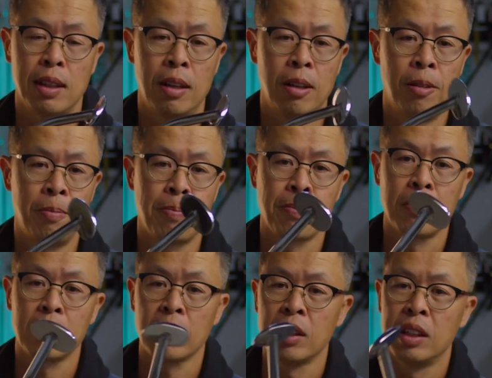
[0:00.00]

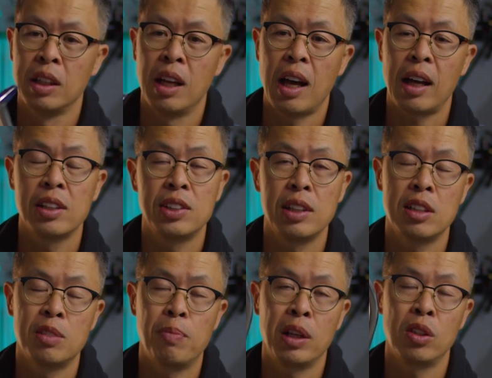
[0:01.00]
I can see
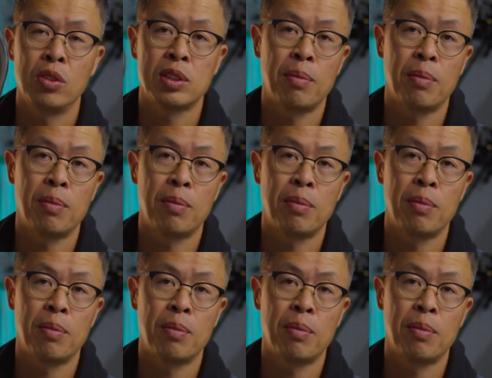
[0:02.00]
this being used